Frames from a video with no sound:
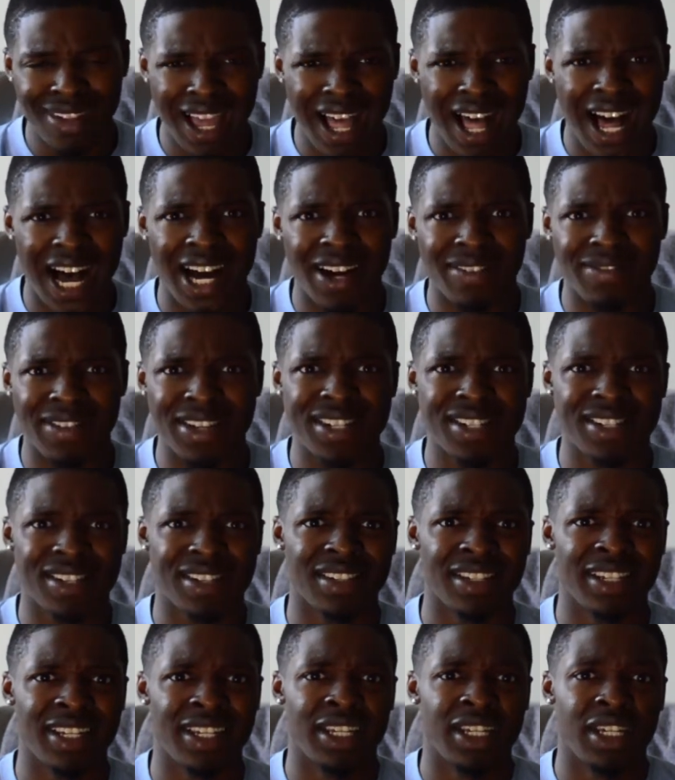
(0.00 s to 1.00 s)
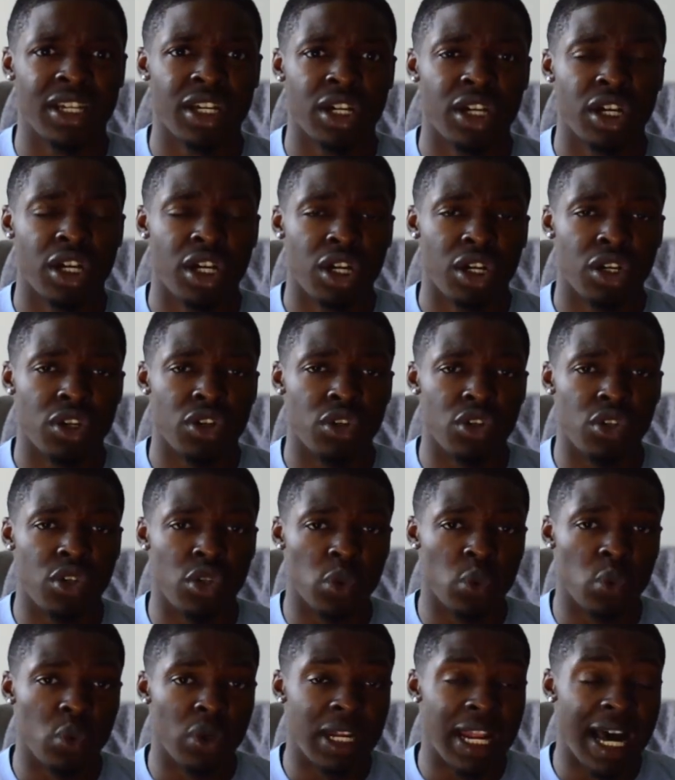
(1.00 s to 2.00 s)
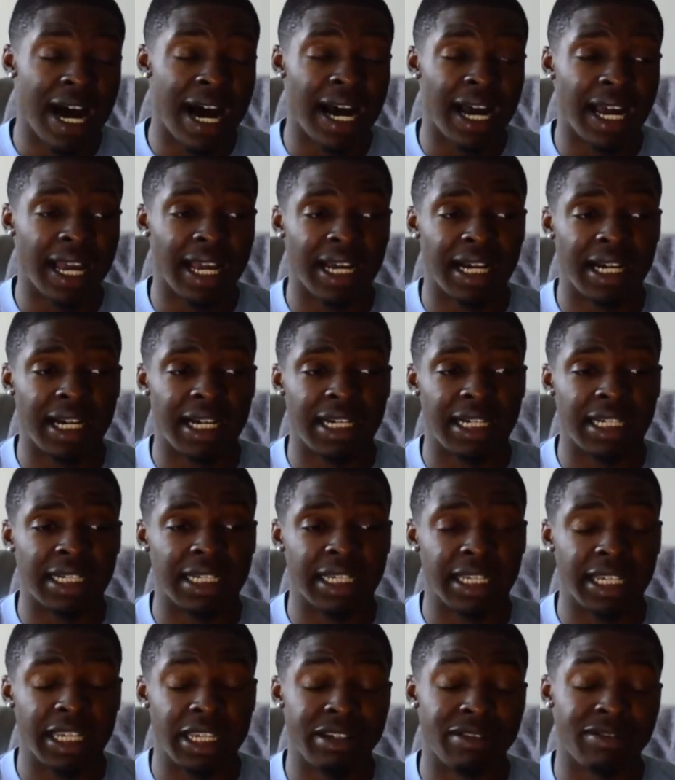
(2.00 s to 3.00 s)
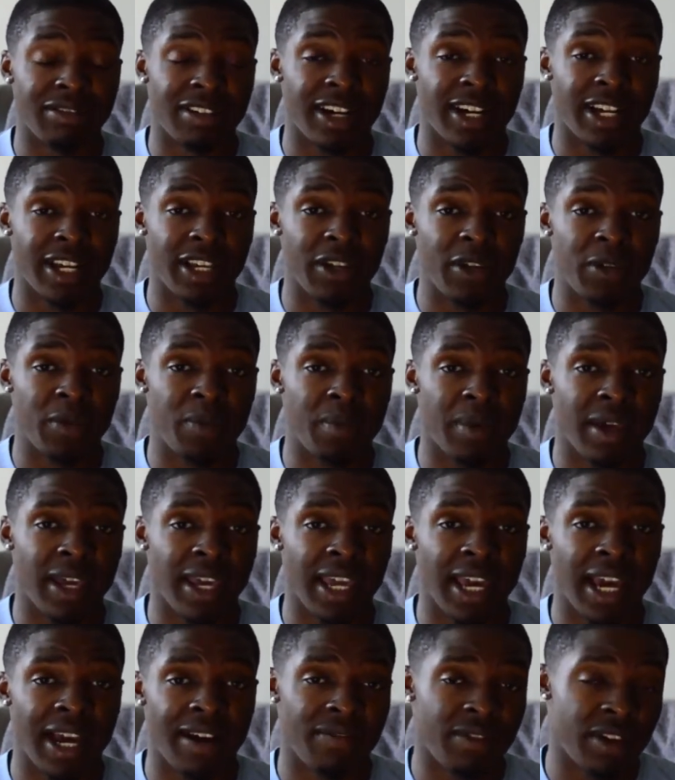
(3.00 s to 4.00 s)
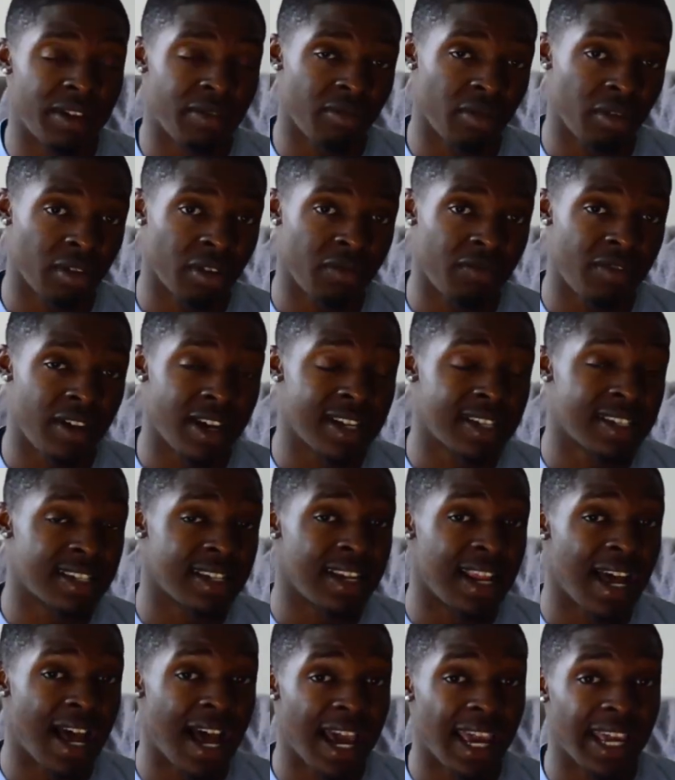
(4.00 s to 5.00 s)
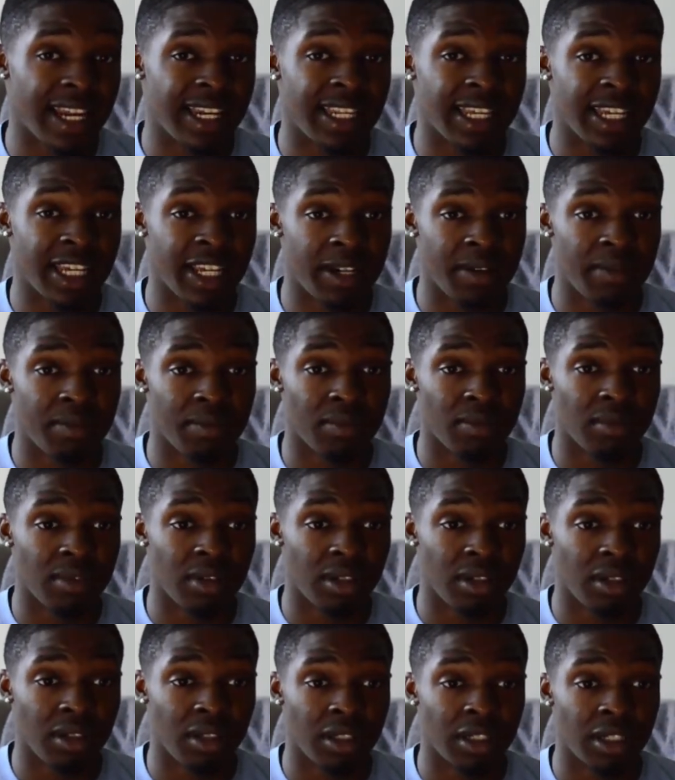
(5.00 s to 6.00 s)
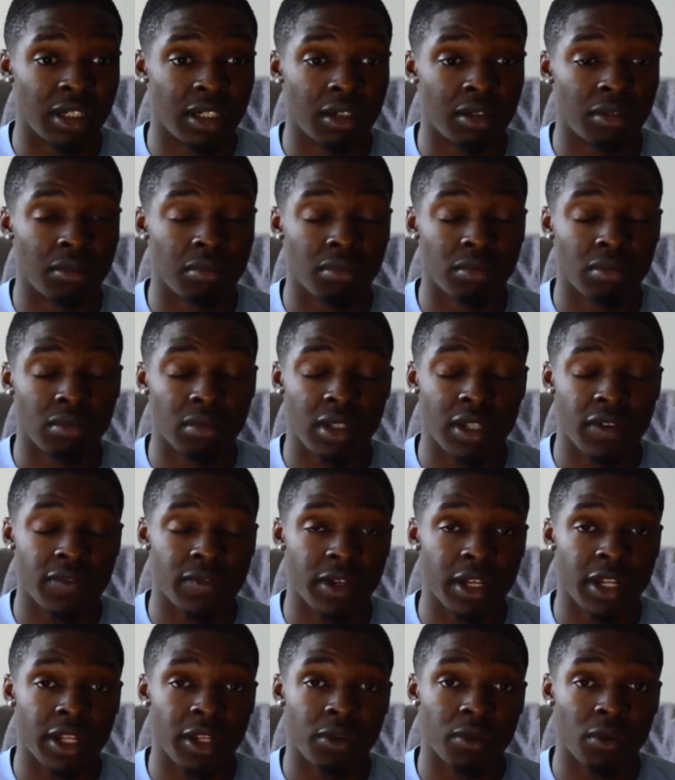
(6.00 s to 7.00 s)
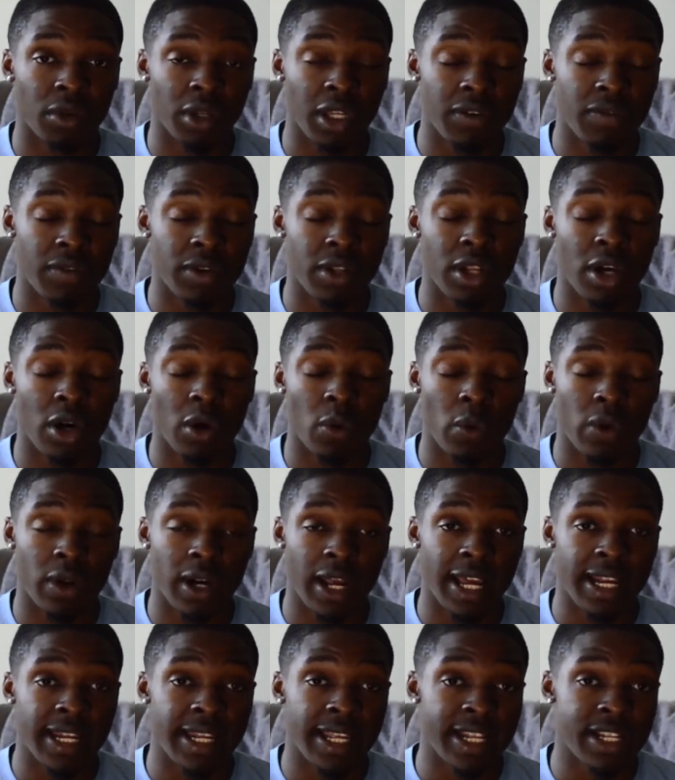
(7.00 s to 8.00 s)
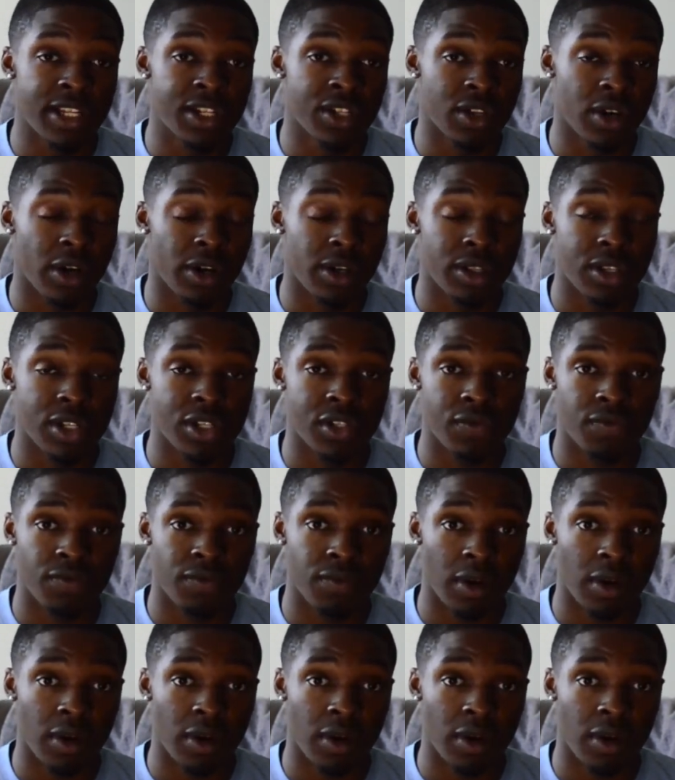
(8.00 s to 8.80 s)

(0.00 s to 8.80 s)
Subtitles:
obviously do not eat right, you may have different effects than I did. You know, even though when I did start this